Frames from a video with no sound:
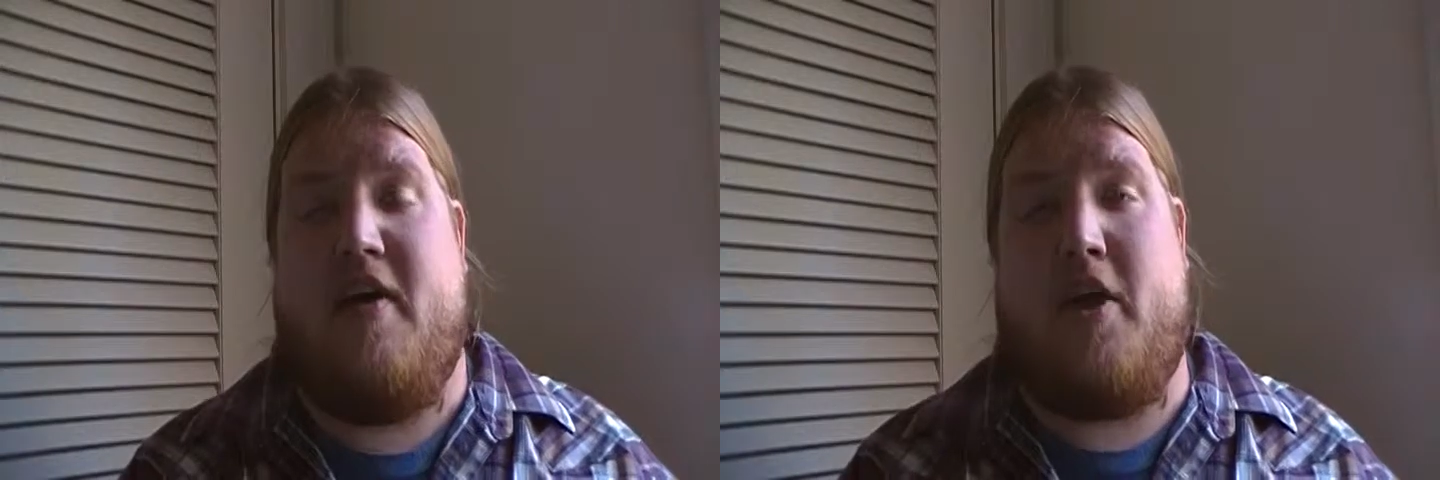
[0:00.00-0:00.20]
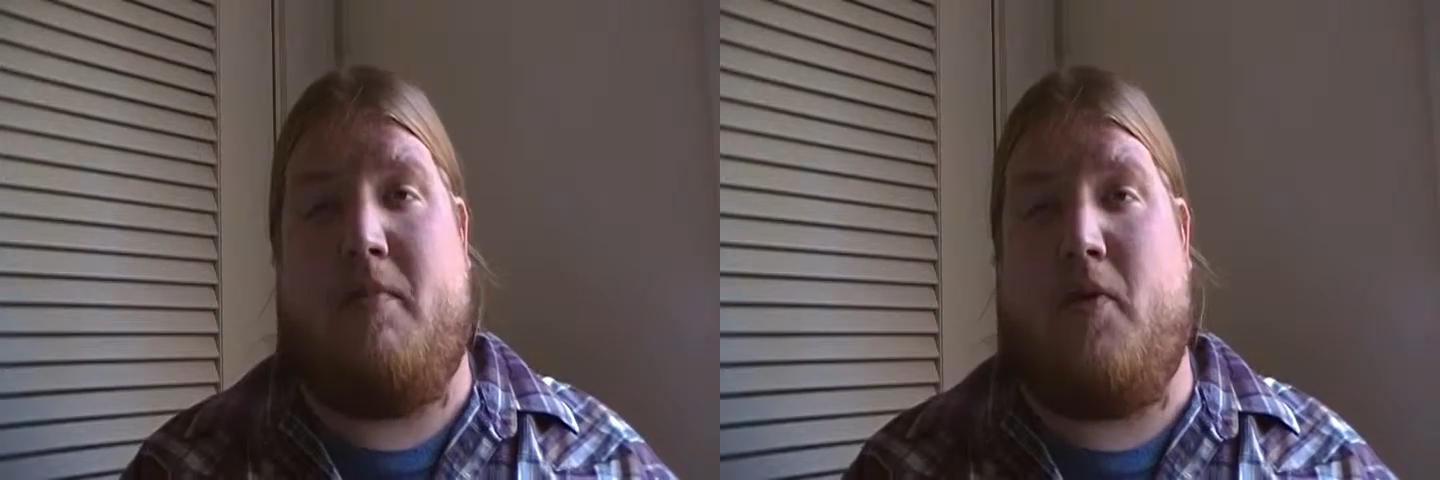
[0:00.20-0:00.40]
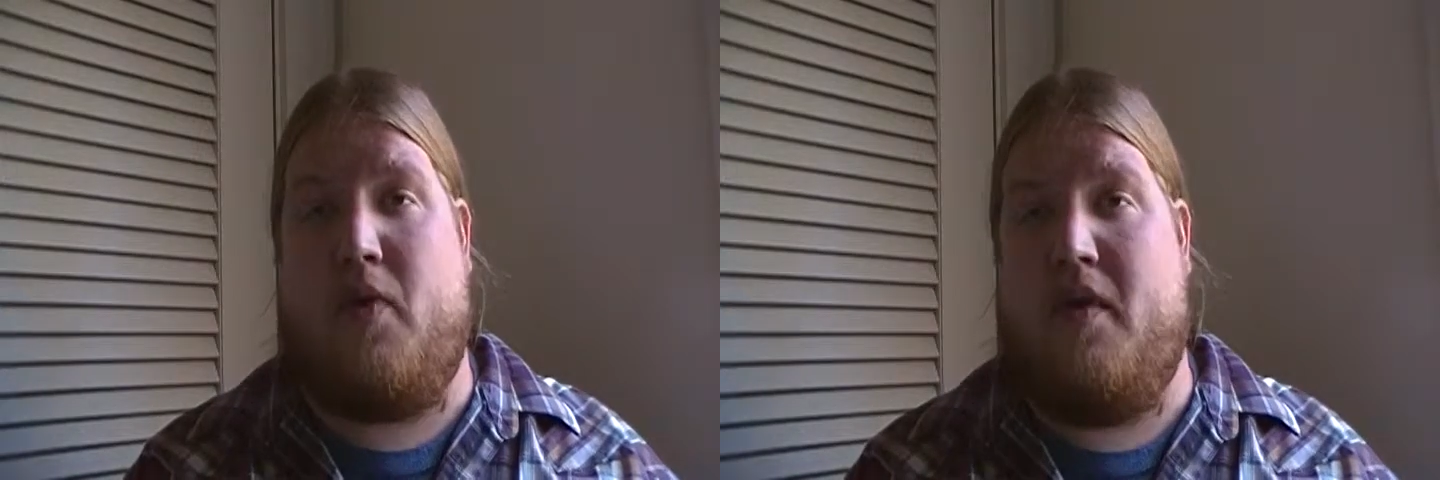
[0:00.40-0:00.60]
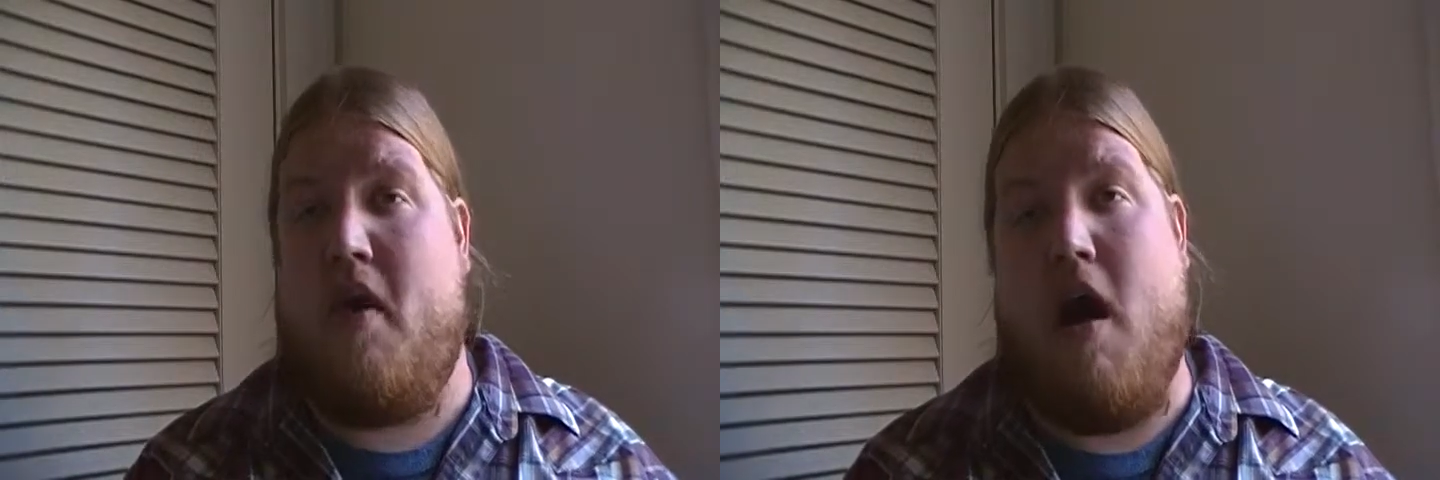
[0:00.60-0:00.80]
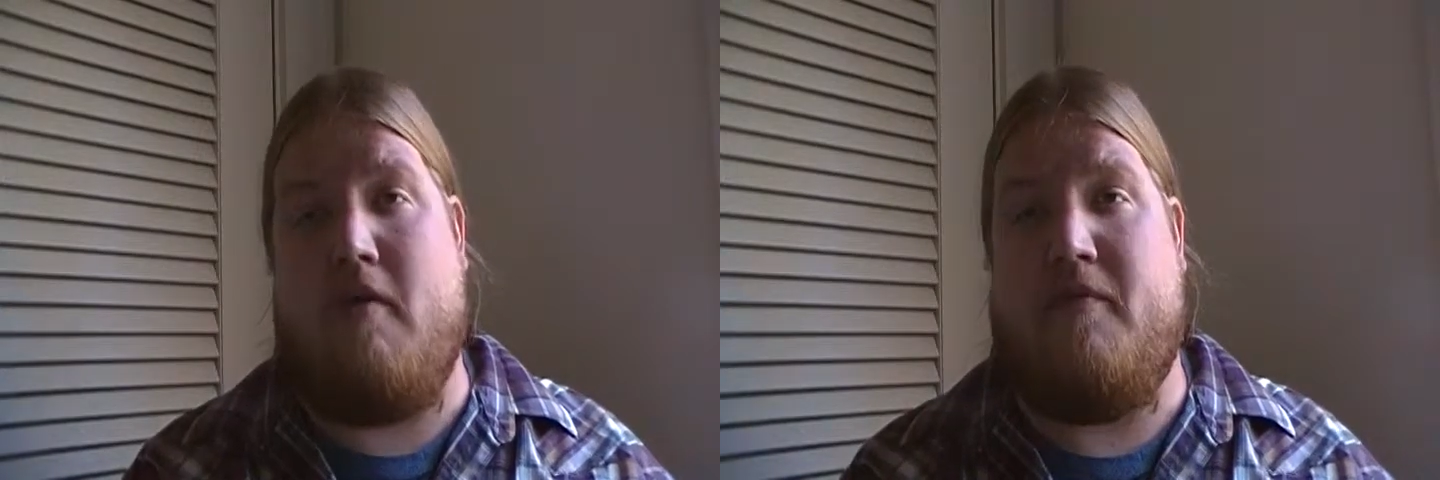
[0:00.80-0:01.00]
that could be
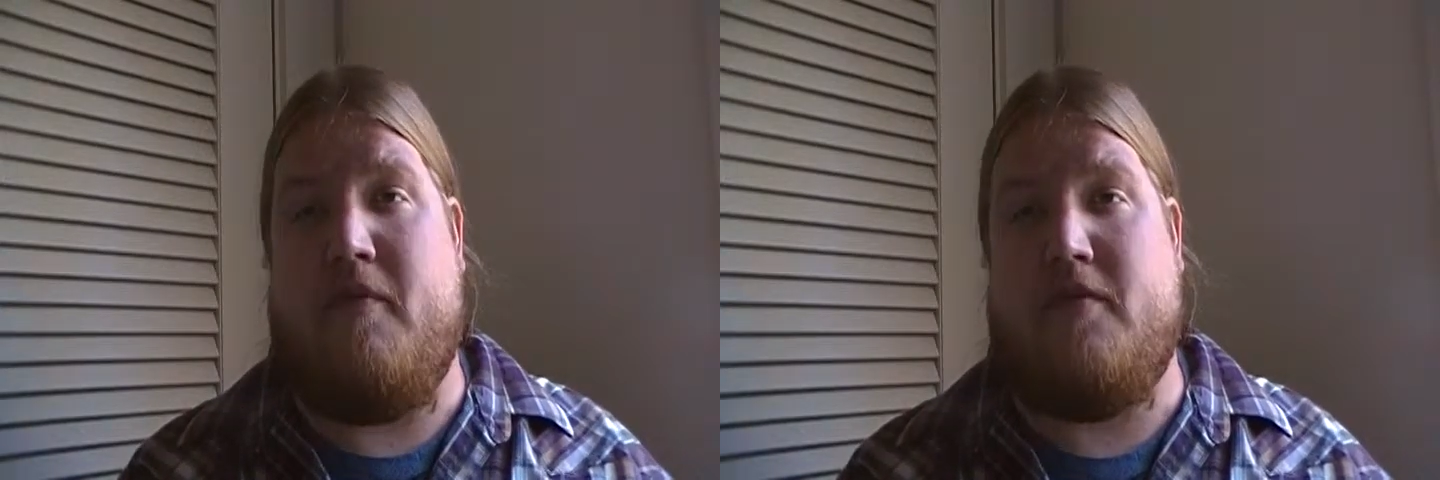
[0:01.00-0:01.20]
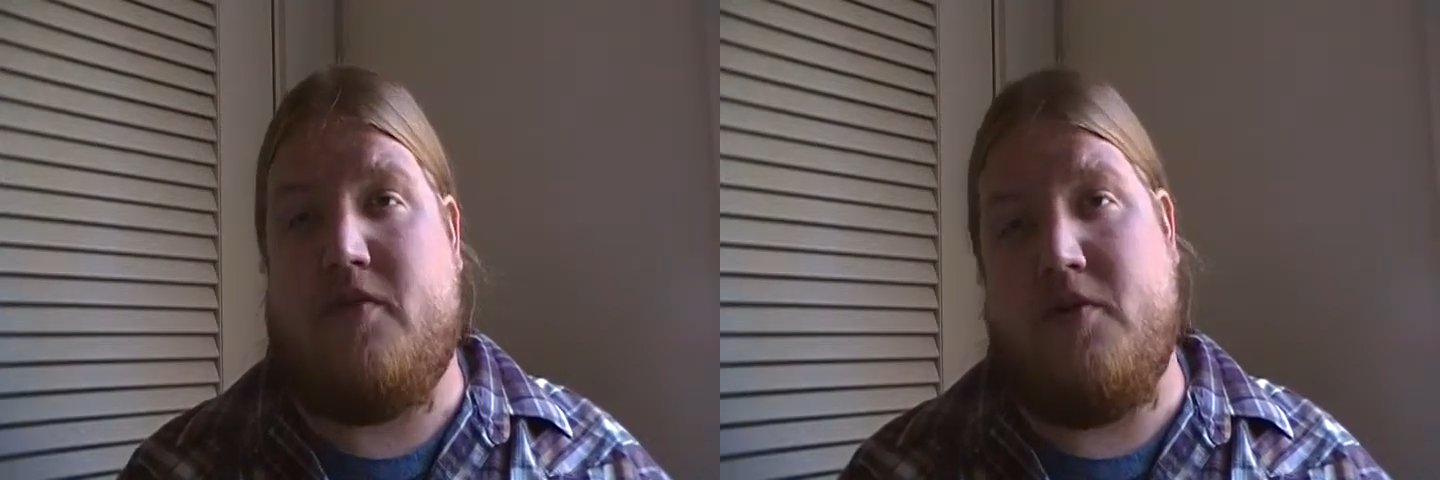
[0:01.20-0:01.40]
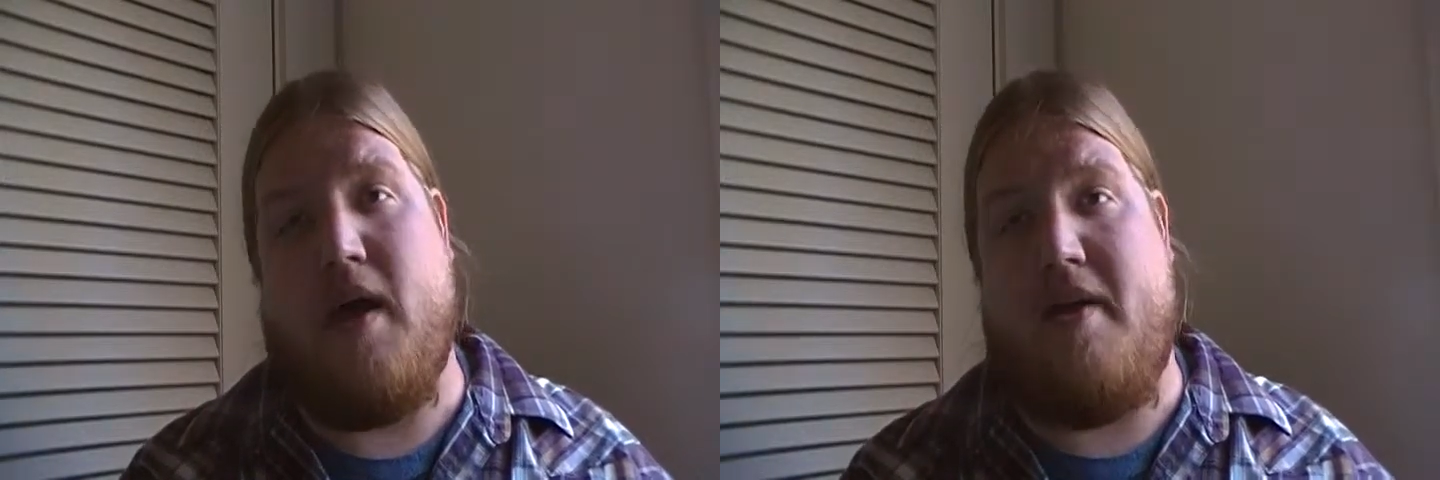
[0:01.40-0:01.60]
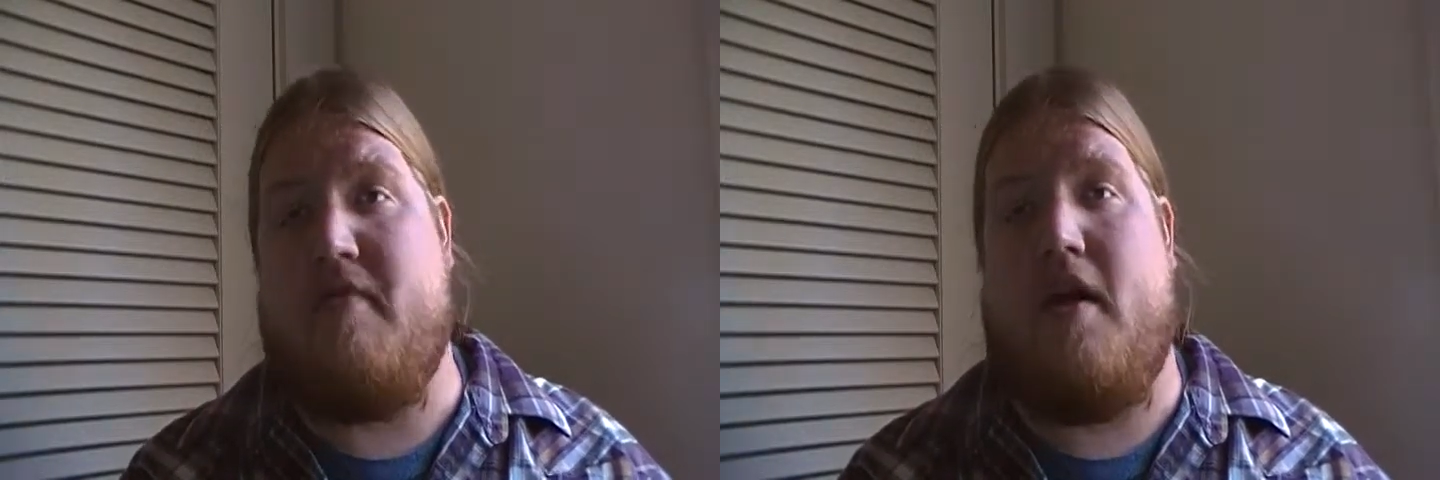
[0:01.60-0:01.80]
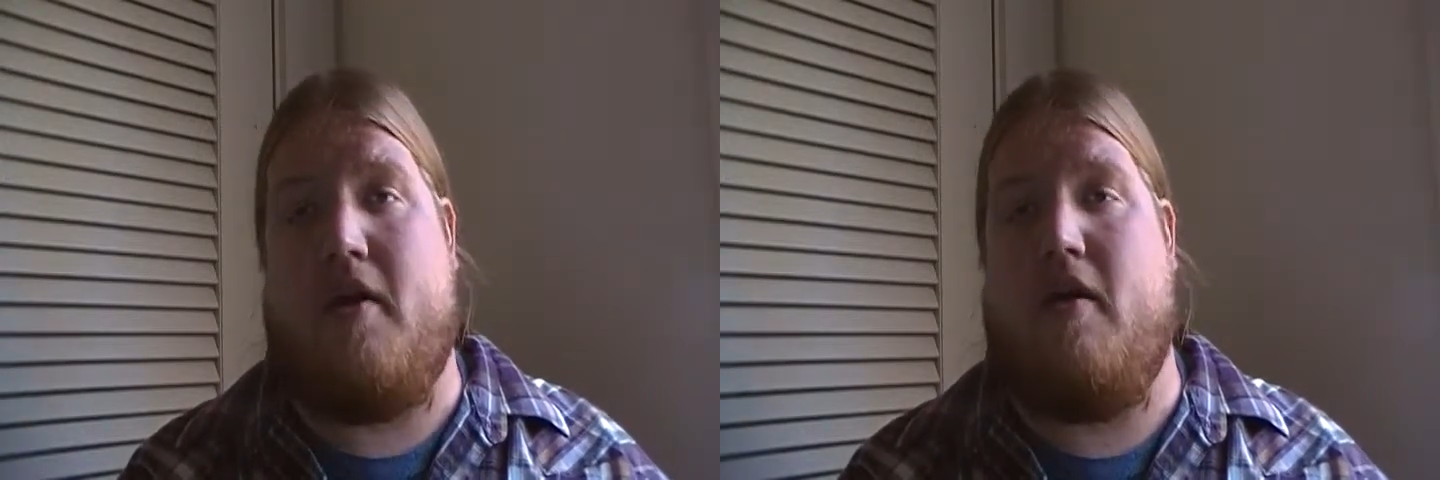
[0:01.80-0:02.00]
really harmful to
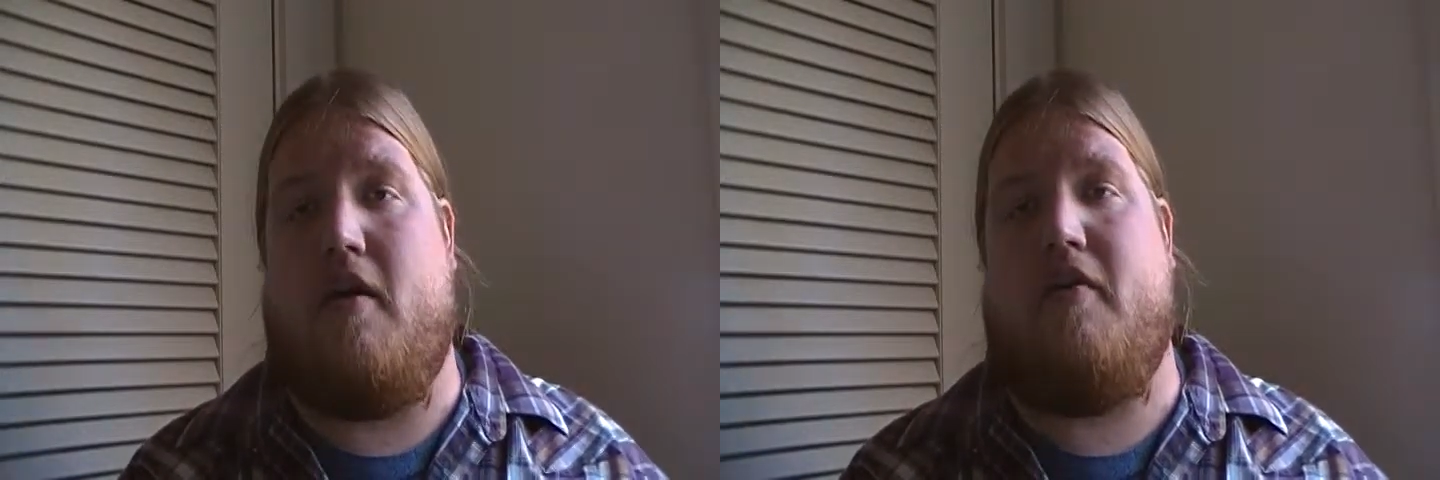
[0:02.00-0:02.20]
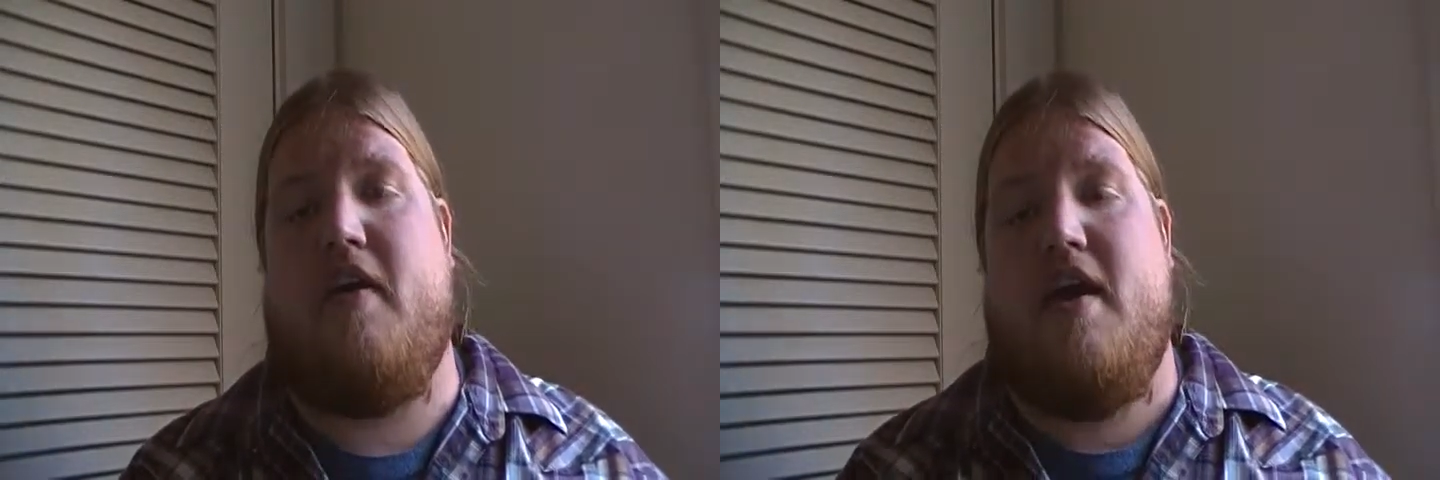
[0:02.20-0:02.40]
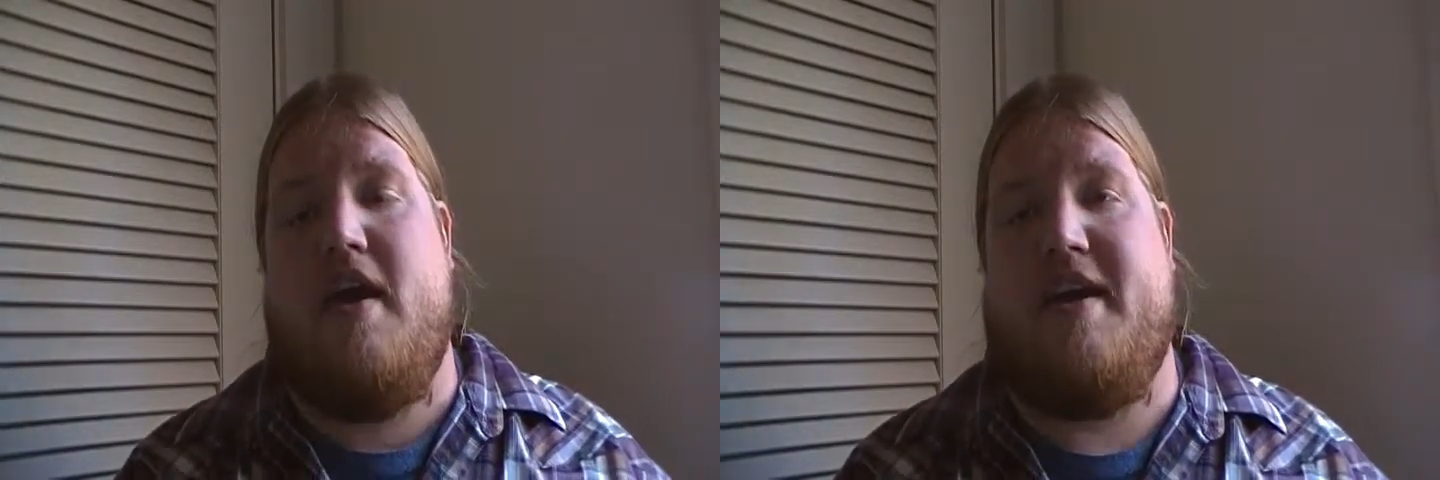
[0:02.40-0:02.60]
life on Earth.